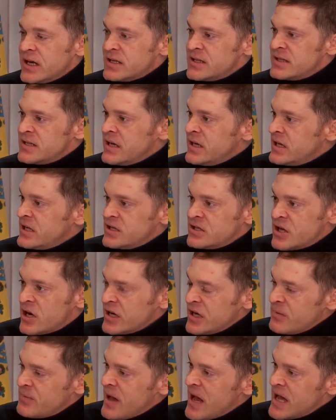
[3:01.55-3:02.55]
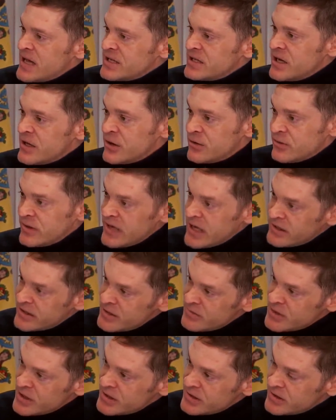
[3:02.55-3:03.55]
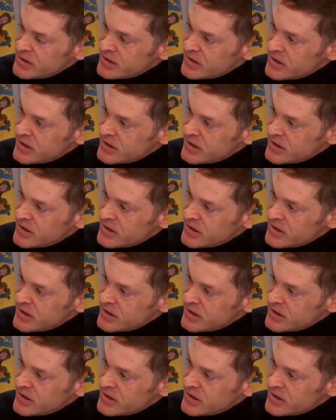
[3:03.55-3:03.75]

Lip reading: Senate has already passed a 3-day limit,